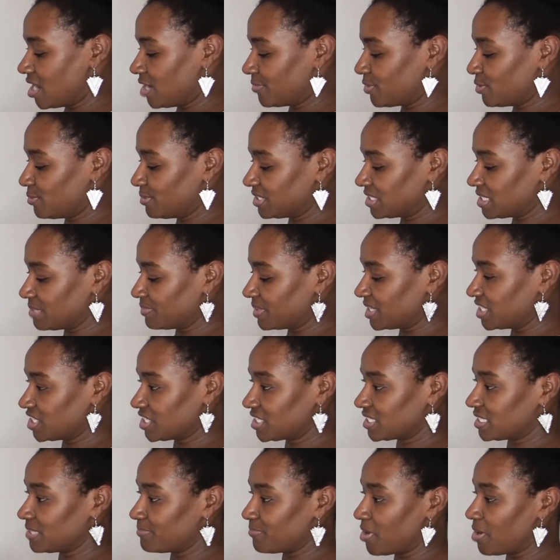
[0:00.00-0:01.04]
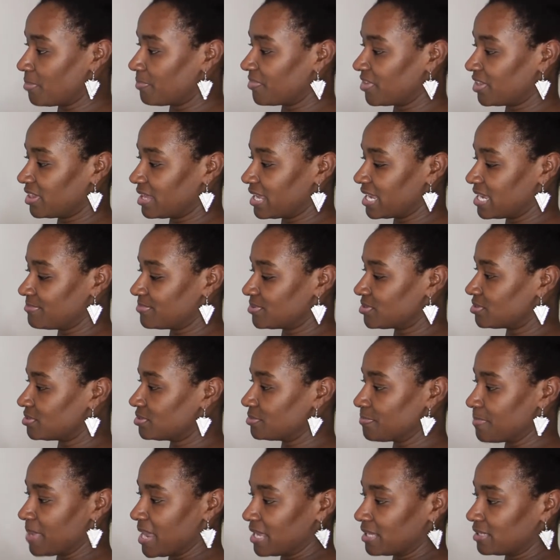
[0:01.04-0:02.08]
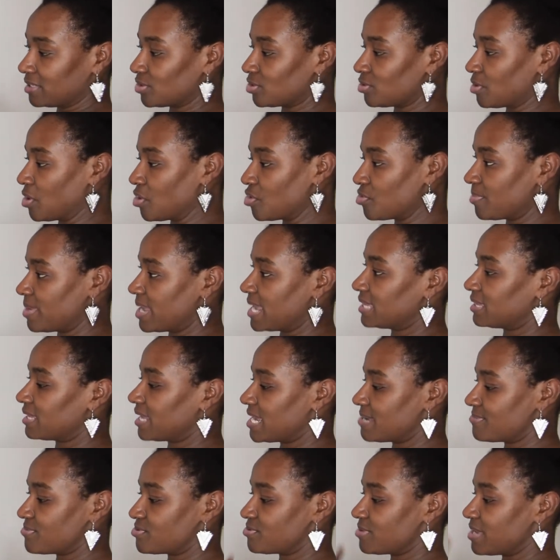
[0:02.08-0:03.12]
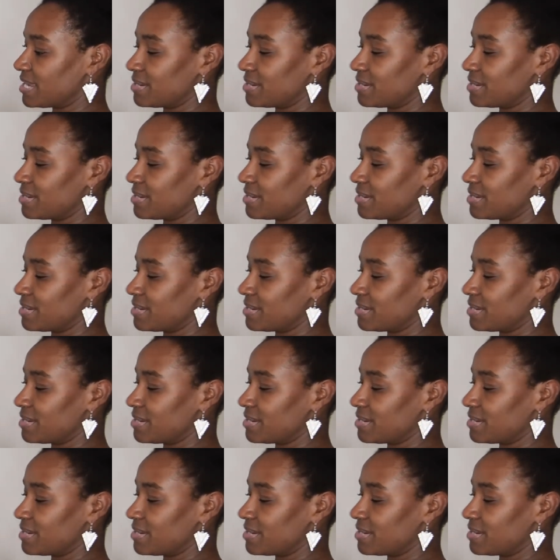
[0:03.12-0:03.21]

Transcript: You would simply just slip off the label, make a little homemade label,